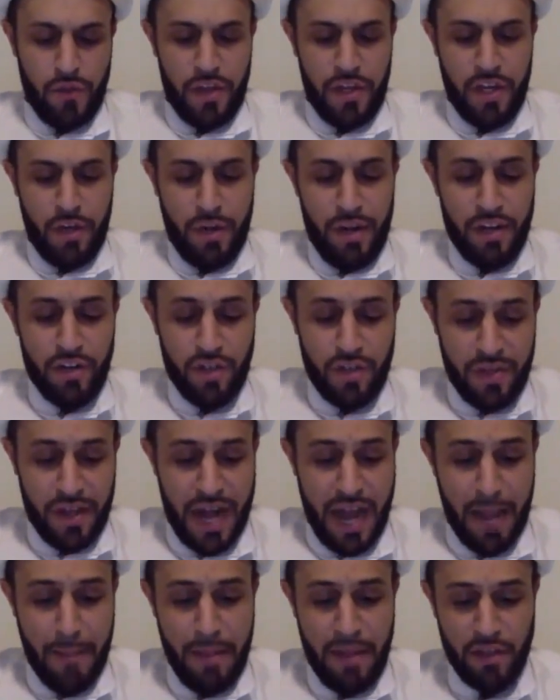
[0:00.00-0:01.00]
the narration
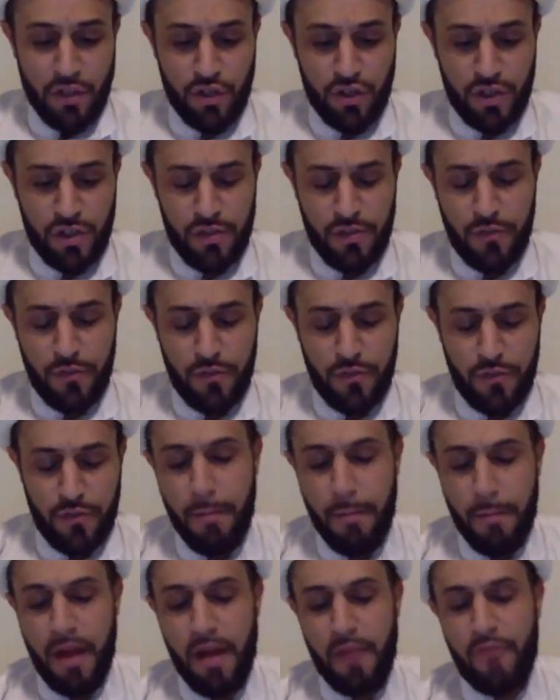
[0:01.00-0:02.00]
that I mentioned
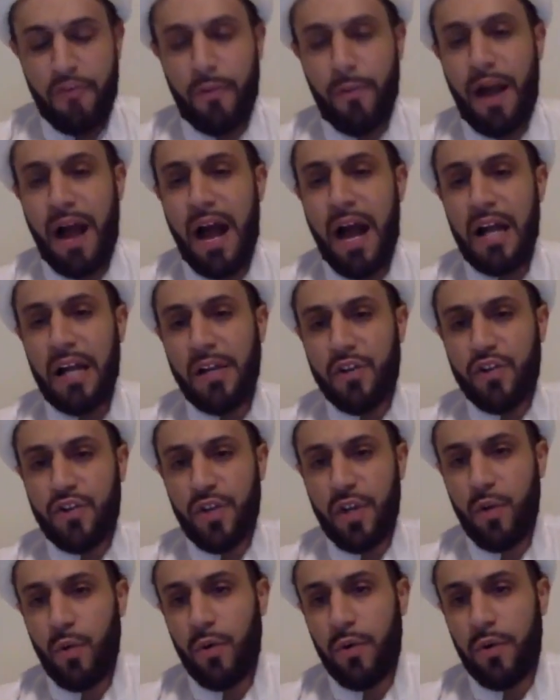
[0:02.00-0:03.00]
from
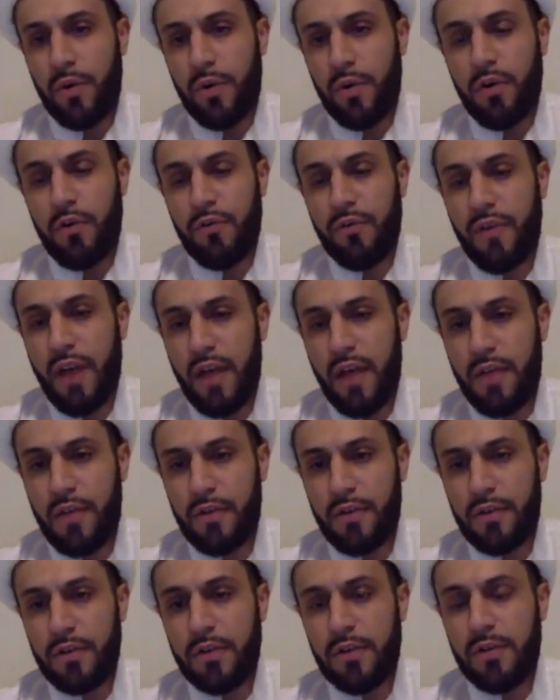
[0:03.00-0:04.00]
Aisha, where her
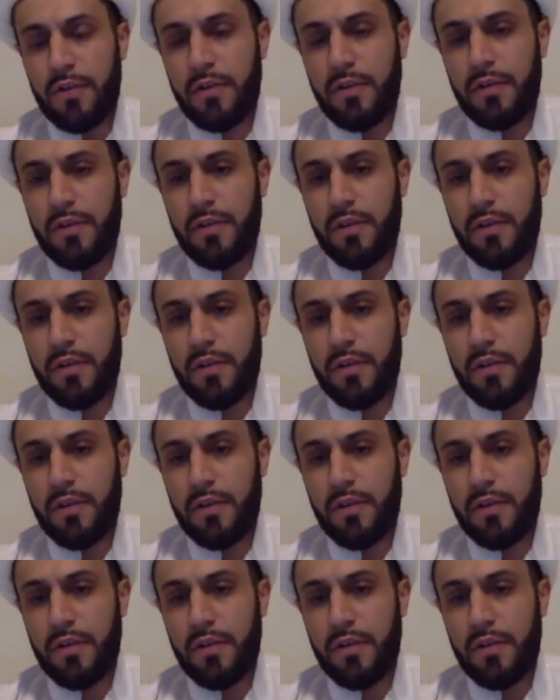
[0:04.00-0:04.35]
father